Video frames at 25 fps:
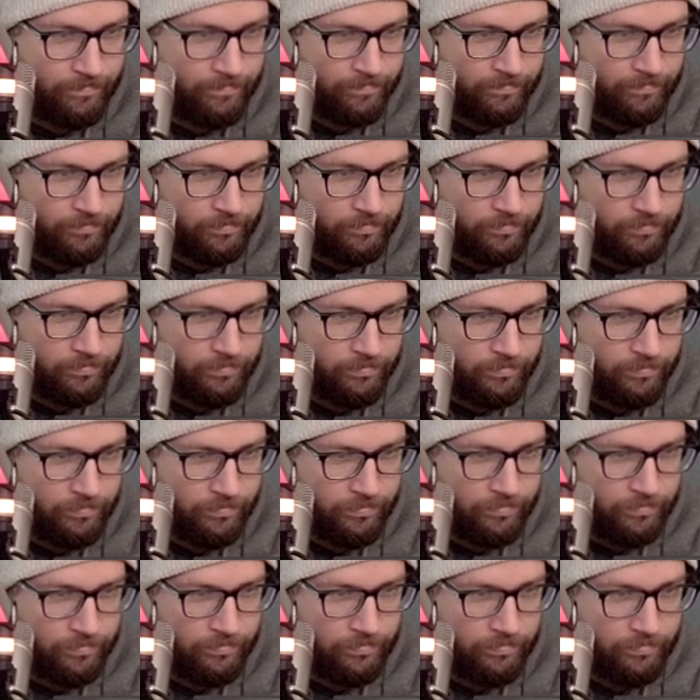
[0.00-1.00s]

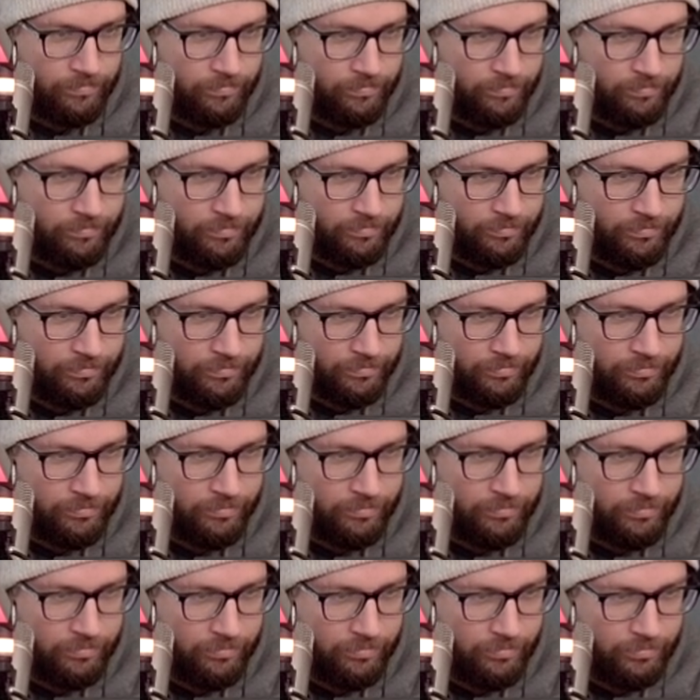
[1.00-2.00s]

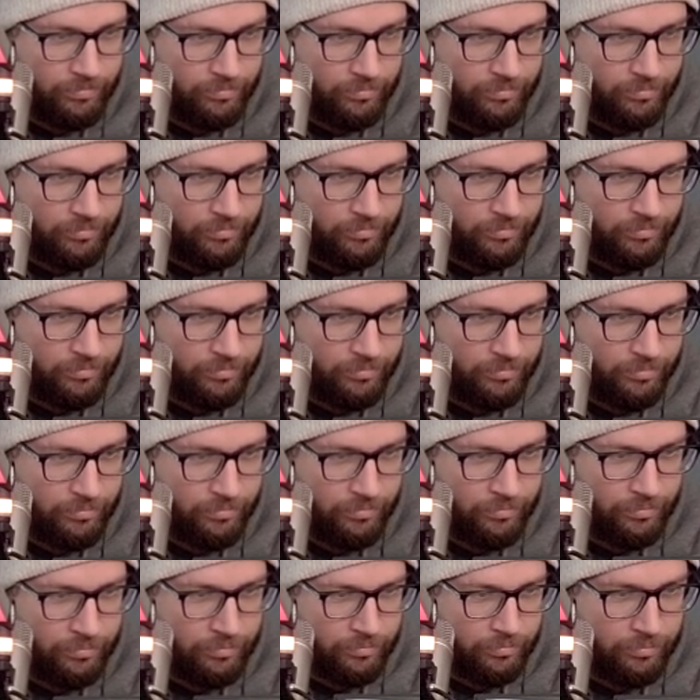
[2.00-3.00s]

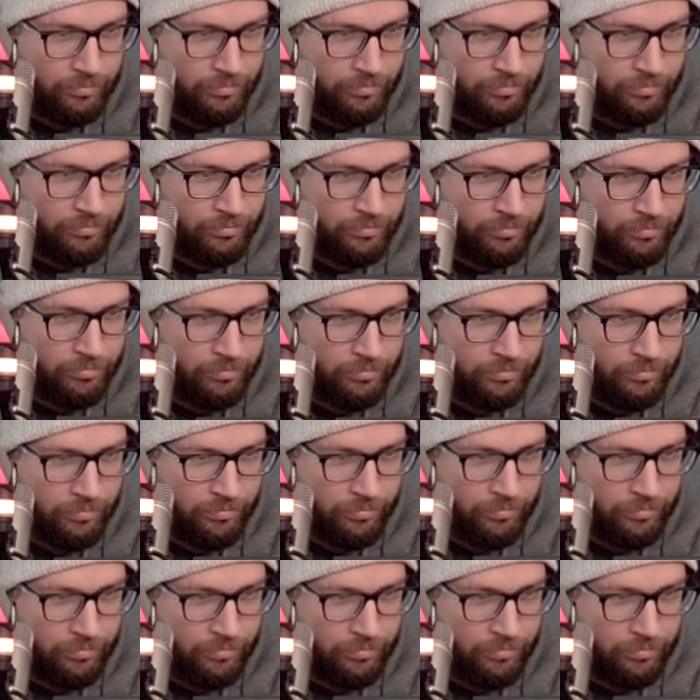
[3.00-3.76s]
The person shown says nothing.